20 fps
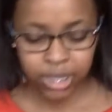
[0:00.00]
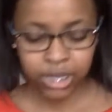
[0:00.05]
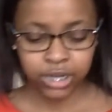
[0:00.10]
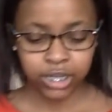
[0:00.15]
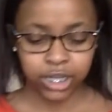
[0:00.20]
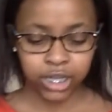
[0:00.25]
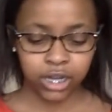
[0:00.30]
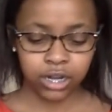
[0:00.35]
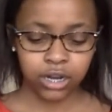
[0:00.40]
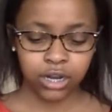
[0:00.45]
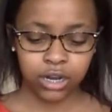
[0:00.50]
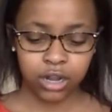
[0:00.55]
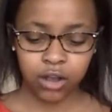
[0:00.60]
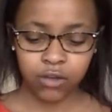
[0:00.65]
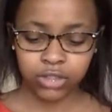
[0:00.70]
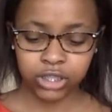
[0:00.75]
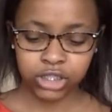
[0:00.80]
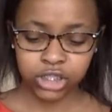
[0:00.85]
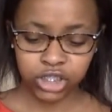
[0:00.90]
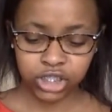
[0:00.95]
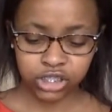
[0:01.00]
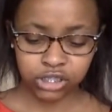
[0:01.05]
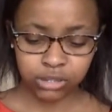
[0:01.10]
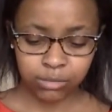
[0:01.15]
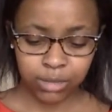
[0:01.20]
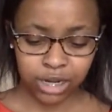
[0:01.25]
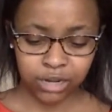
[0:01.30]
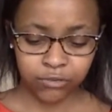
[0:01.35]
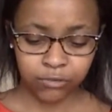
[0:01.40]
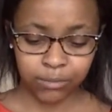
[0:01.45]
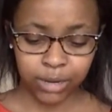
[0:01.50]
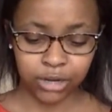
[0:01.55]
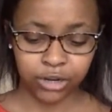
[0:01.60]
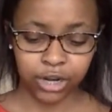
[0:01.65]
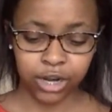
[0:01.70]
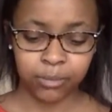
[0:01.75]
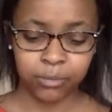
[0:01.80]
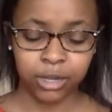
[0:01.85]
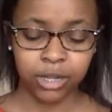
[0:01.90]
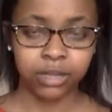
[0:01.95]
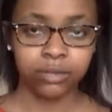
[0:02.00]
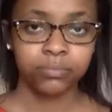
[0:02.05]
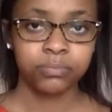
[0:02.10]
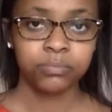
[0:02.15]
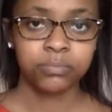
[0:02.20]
in here, oh, this is just some money for my grandma.